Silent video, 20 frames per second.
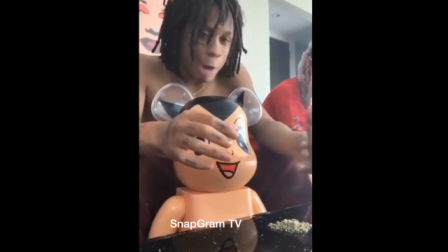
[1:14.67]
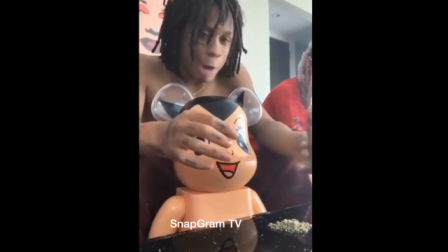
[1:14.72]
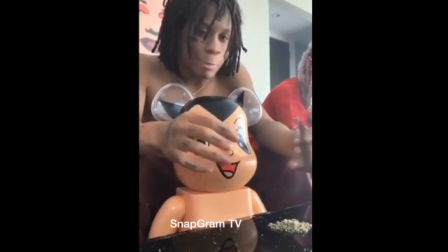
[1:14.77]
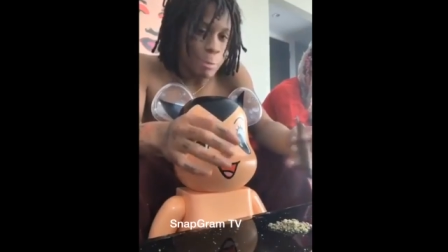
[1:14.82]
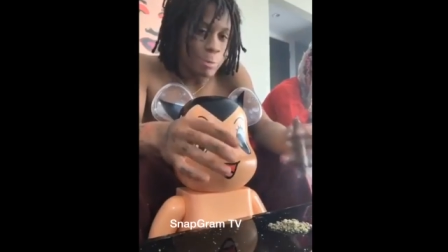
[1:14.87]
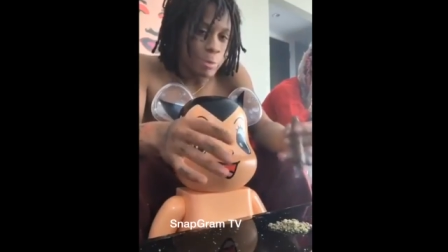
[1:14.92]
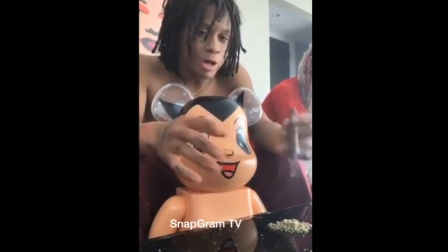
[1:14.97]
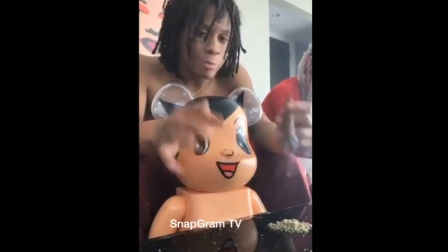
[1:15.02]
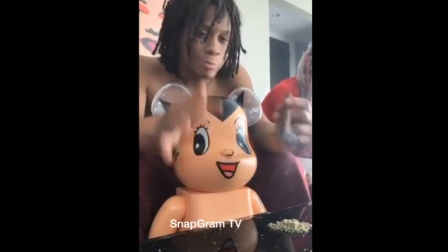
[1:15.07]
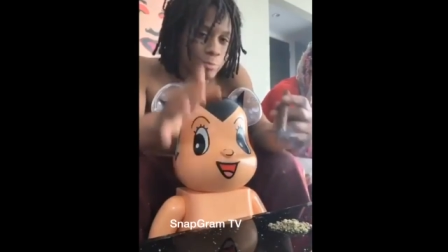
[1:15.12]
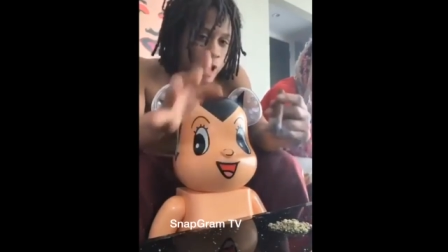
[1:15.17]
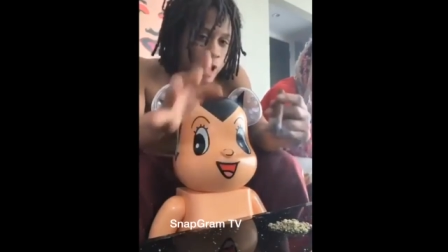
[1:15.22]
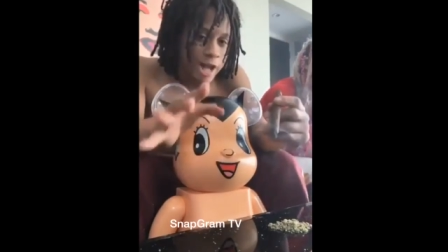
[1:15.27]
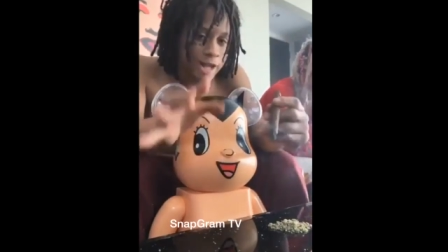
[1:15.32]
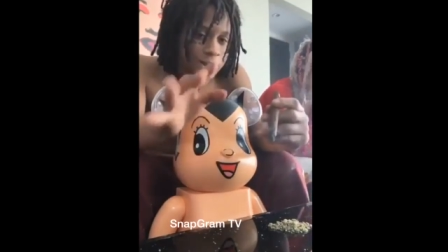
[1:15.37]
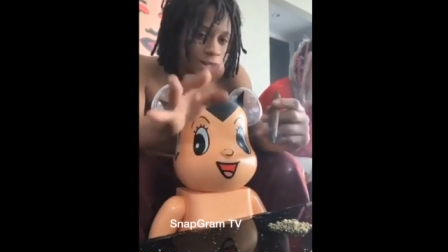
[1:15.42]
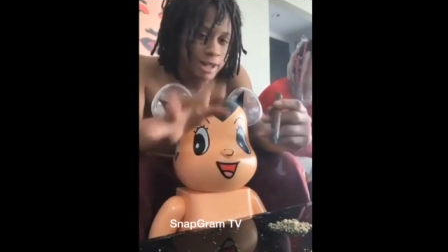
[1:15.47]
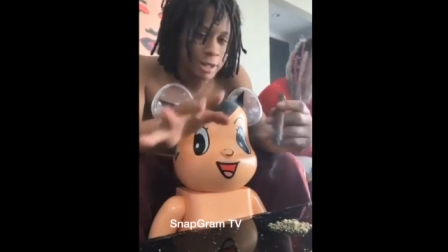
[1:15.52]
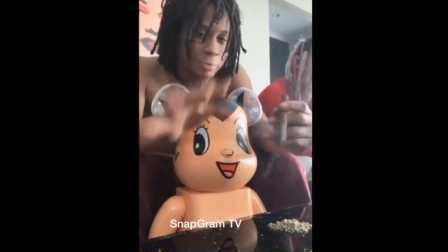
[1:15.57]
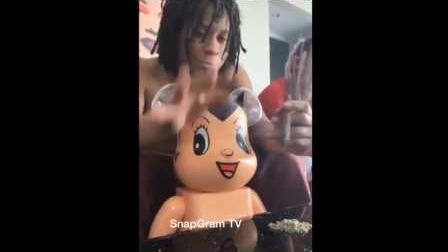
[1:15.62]
I'm gonna put a
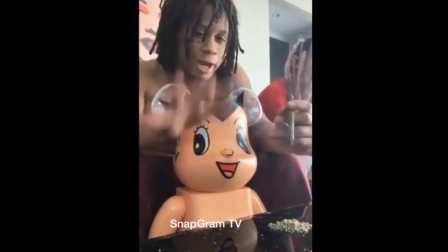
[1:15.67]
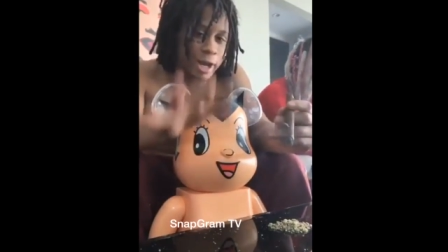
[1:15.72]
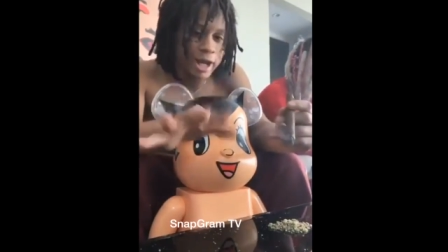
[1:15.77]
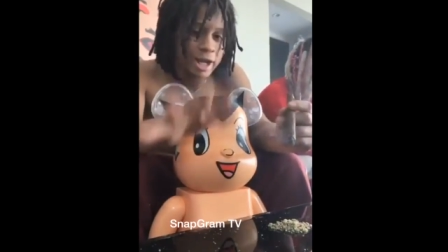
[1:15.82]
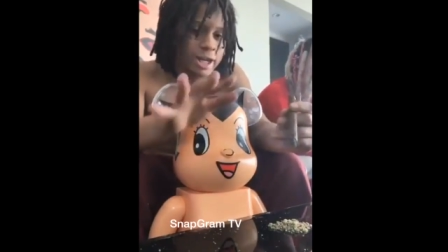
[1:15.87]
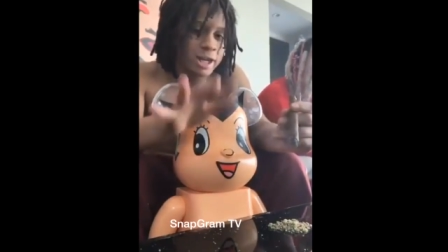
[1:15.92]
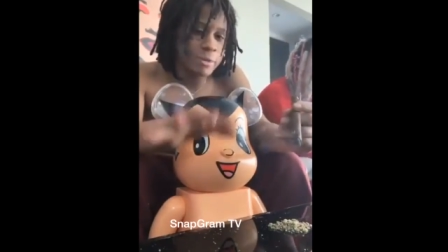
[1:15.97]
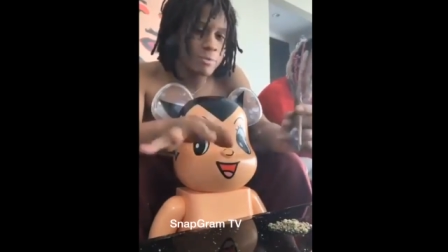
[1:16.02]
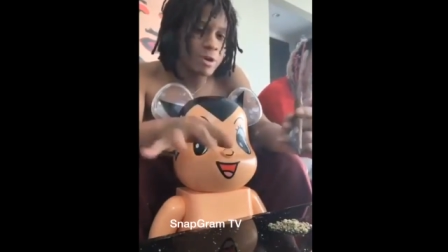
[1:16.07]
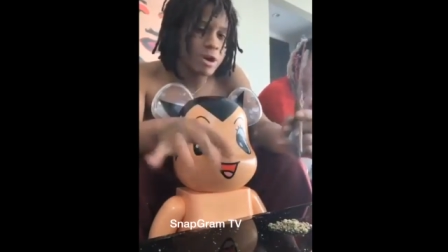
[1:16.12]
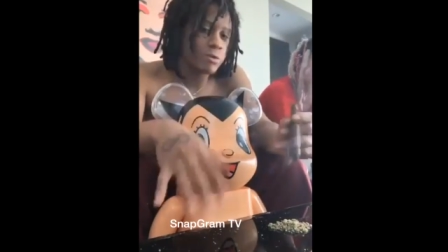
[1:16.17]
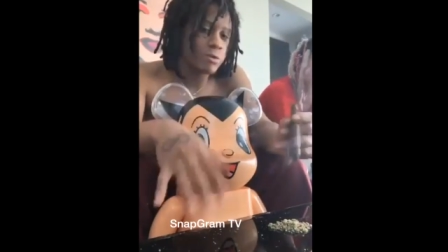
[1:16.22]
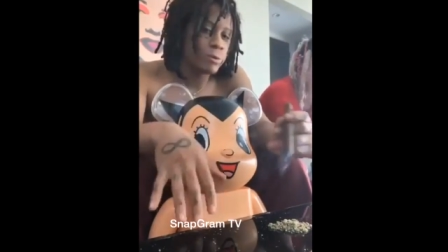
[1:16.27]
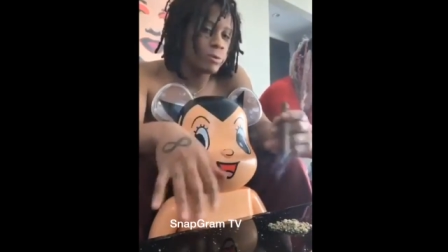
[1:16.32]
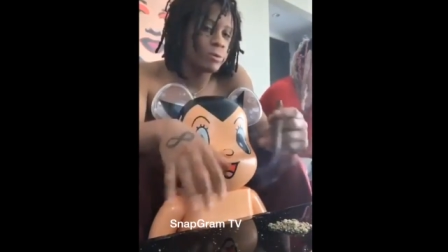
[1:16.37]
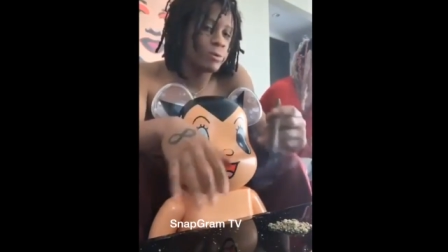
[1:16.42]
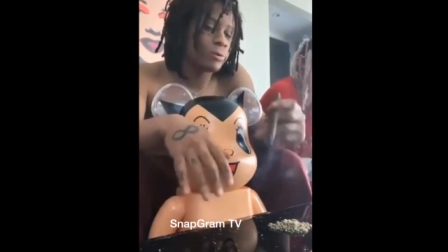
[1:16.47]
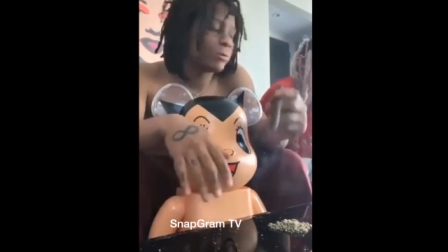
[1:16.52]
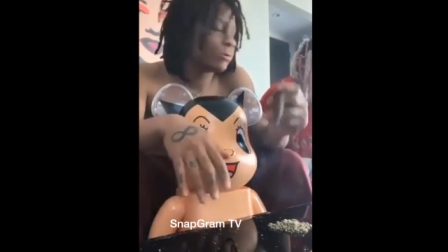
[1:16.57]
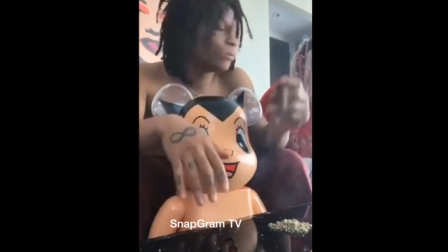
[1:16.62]
priceless painting in my
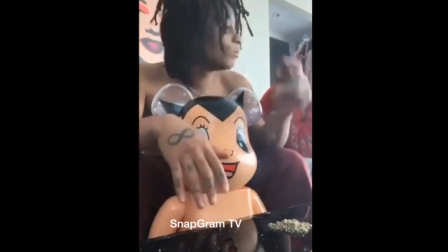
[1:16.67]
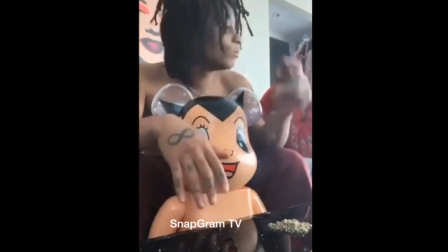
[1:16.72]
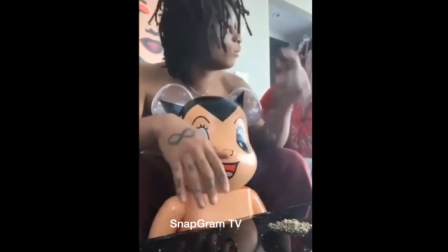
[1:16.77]
room